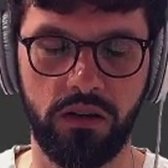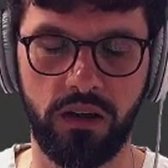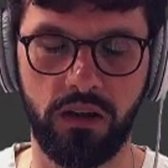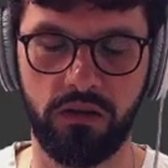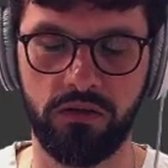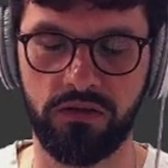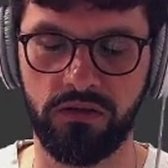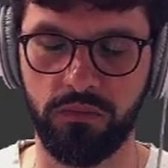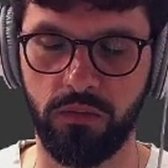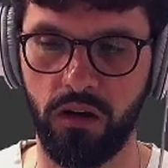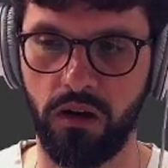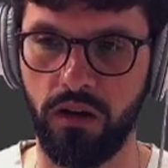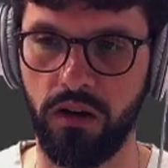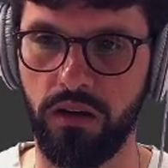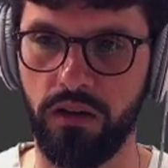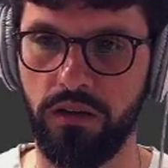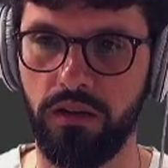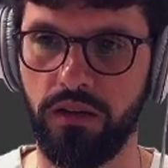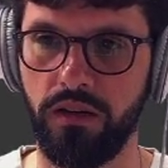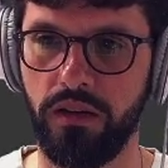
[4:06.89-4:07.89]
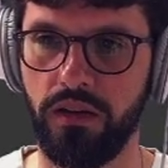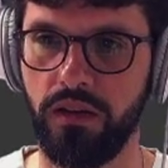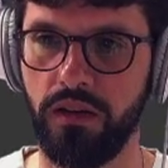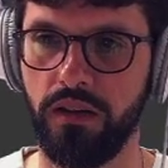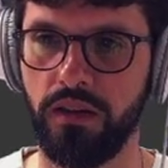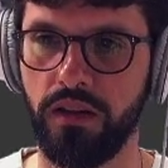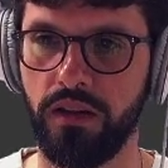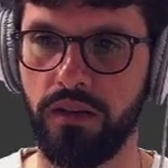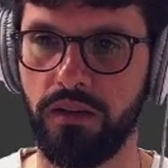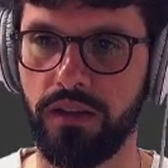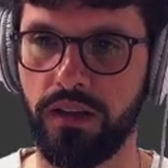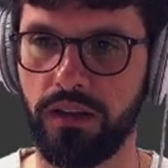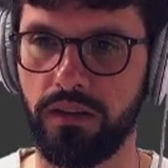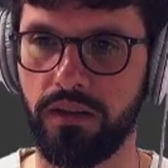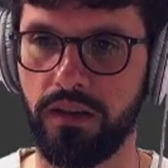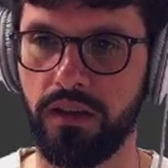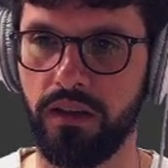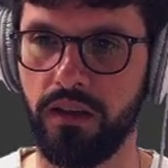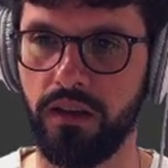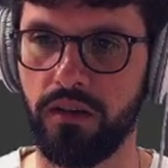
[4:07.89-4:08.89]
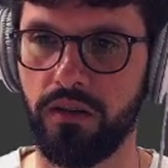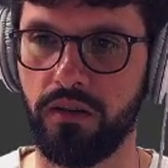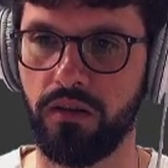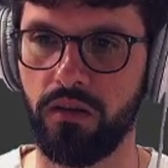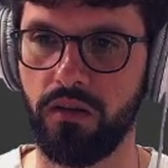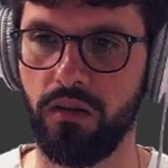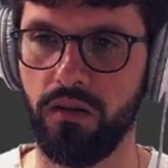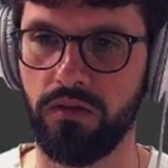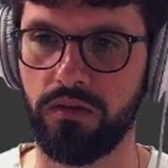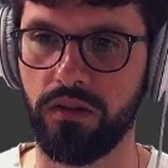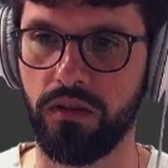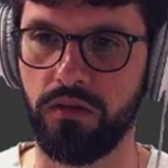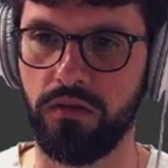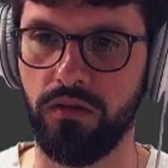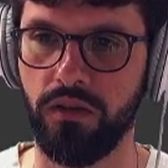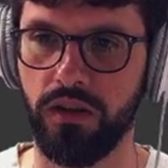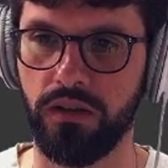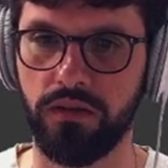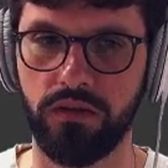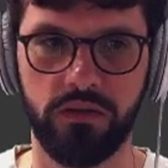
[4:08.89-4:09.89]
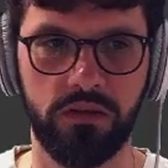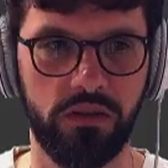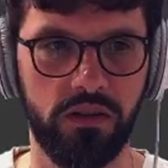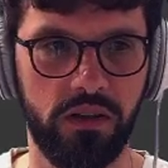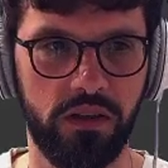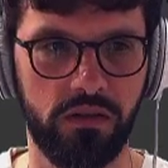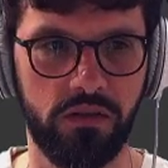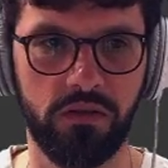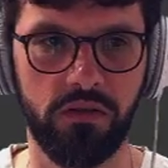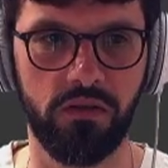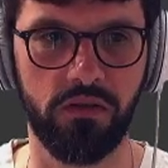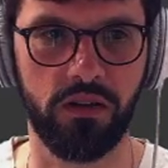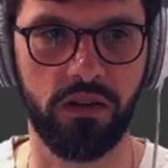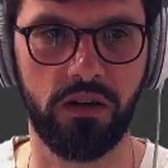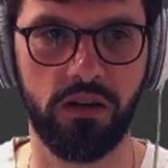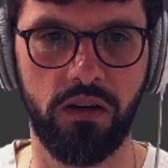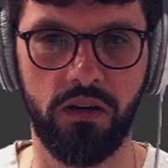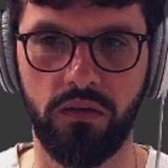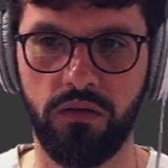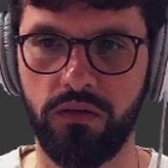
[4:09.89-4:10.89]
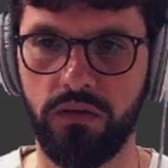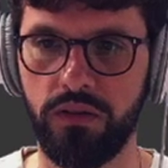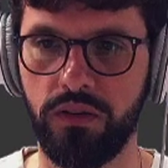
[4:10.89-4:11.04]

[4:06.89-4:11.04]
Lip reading: smaller than things that are closer to us, like the donut now.